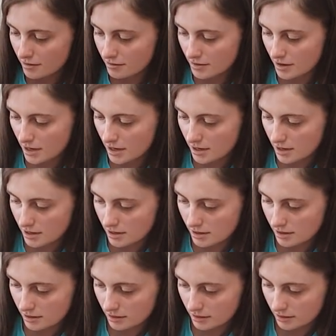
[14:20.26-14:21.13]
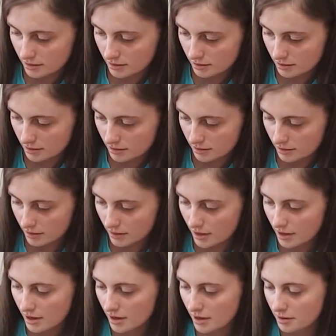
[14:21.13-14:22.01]
Okay,
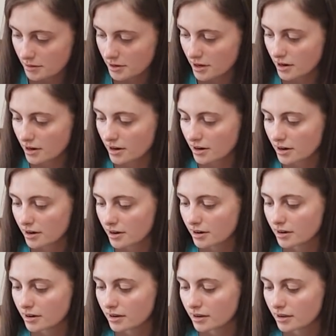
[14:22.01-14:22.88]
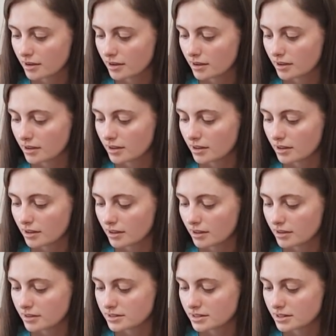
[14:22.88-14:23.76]
there we go.
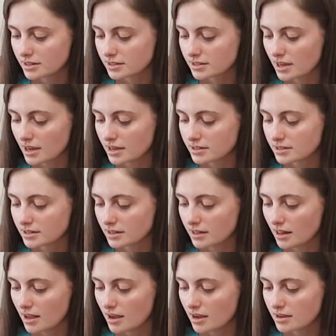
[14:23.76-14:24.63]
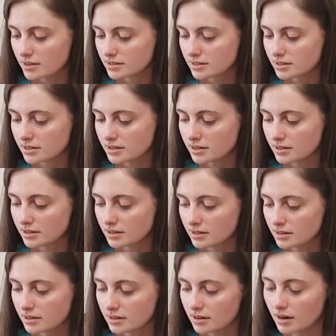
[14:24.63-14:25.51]
Success at last.
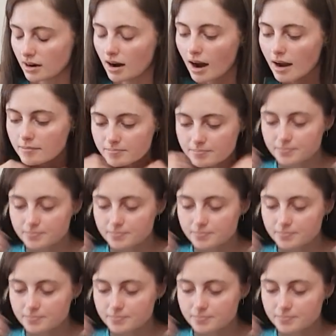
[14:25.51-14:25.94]
All right.